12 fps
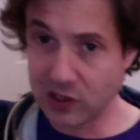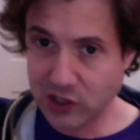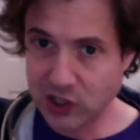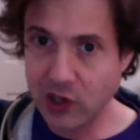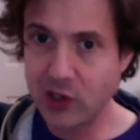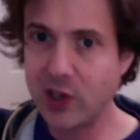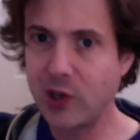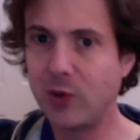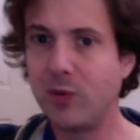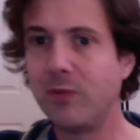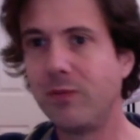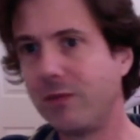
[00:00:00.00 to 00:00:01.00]
I'll show
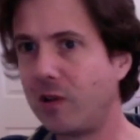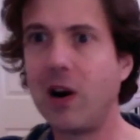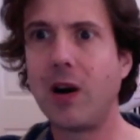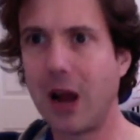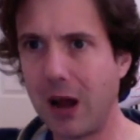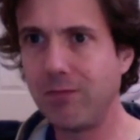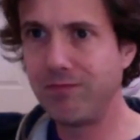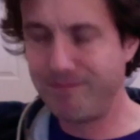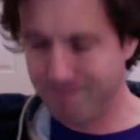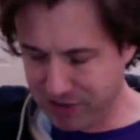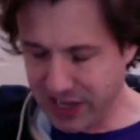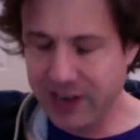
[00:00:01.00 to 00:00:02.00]
you, or I'll
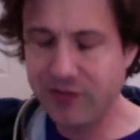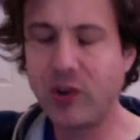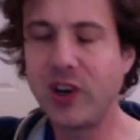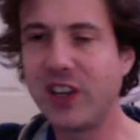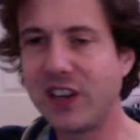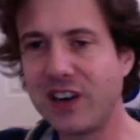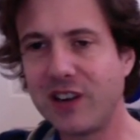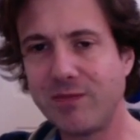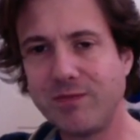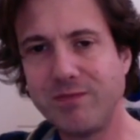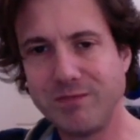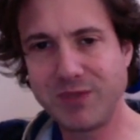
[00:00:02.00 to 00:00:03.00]
play it for you, then
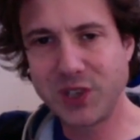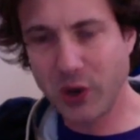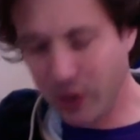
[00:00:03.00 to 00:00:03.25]
I'll show